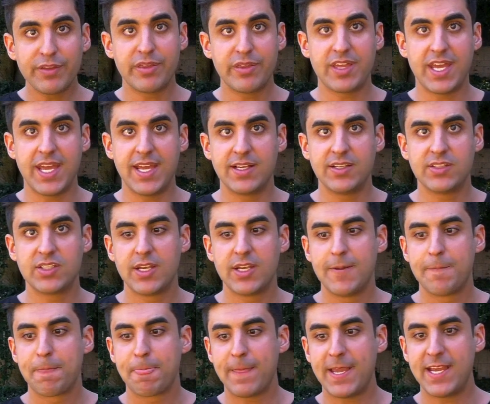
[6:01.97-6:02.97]
the things
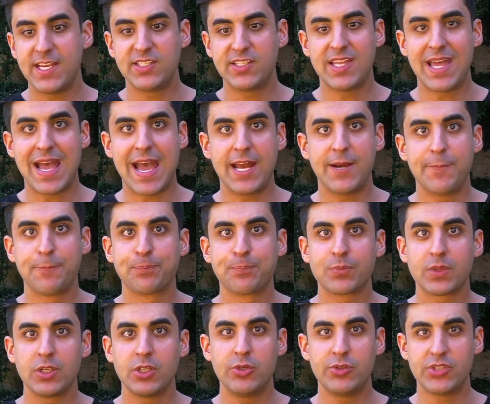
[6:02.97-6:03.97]
is that
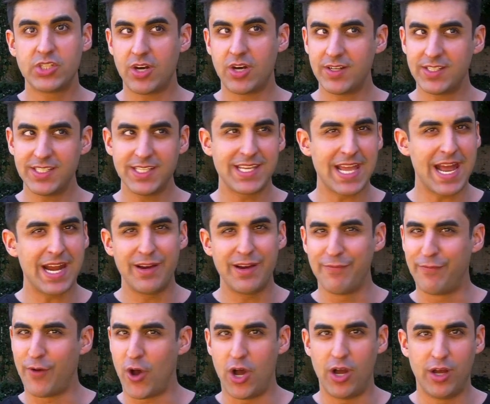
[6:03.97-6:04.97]
you start to get
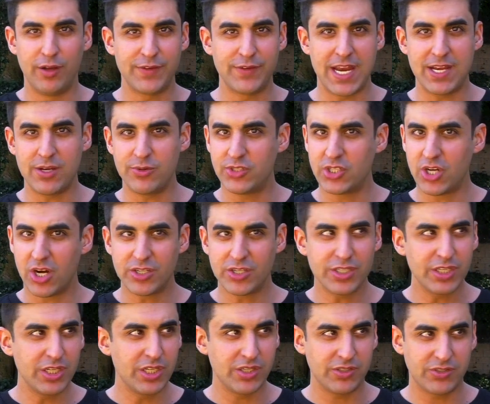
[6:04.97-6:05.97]
involved and you start
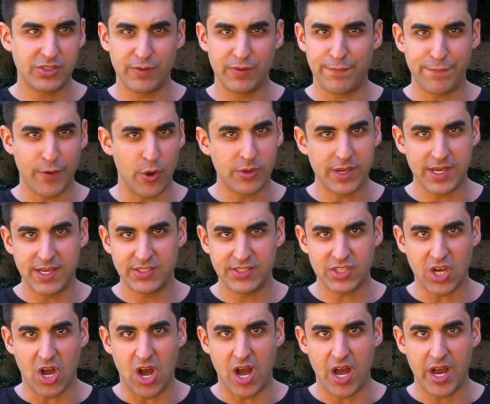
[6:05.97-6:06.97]
to
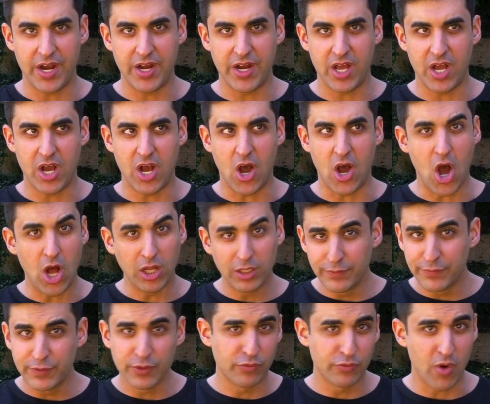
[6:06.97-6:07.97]
focus on all
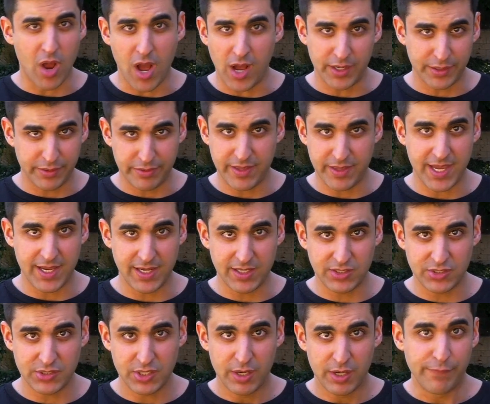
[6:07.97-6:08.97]
of the wrong
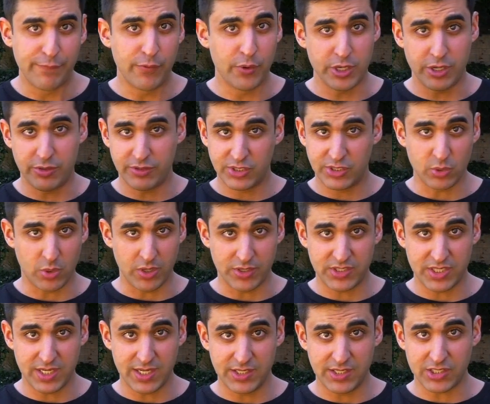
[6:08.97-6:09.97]
things for your
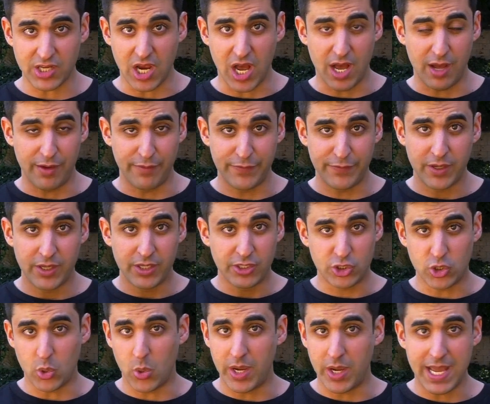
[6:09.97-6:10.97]
sources of
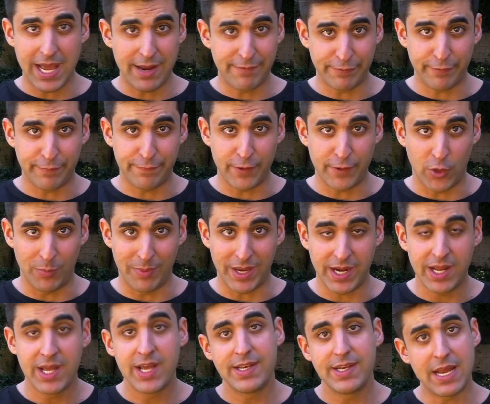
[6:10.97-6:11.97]
joy and
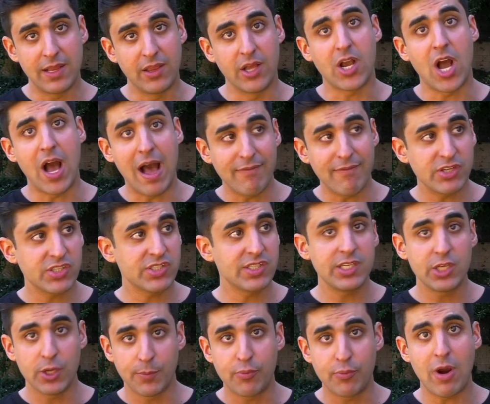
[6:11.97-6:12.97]
fulfillment. Now look,
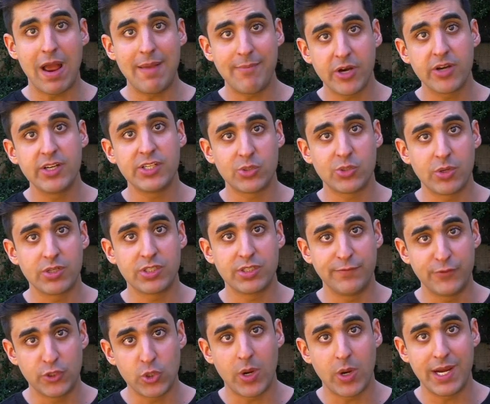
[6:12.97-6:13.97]
obviously your primary source
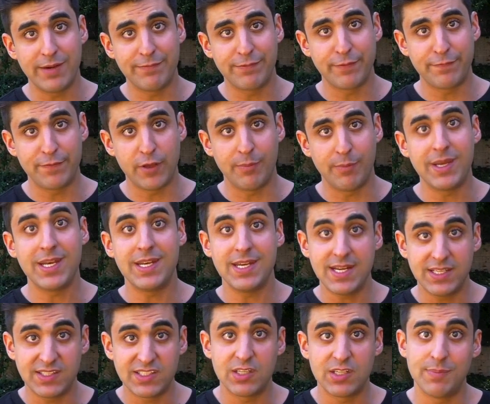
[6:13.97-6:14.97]
of joy and fulfillment
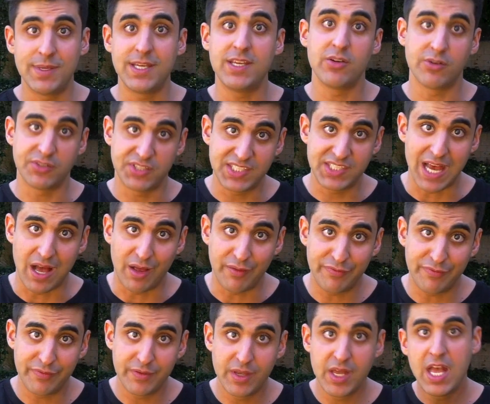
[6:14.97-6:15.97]
needs to be
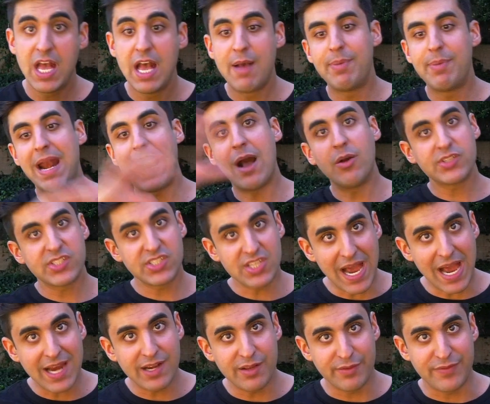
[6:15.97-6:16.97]
yourself. But
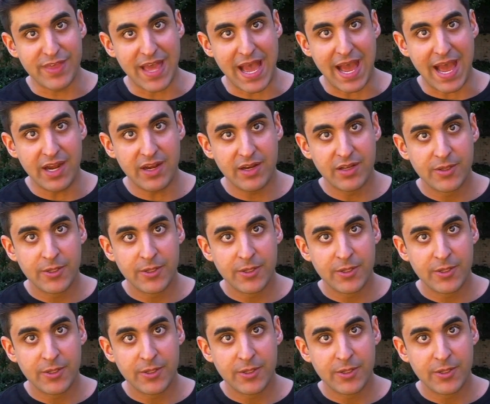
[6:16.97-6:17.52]
outside of that,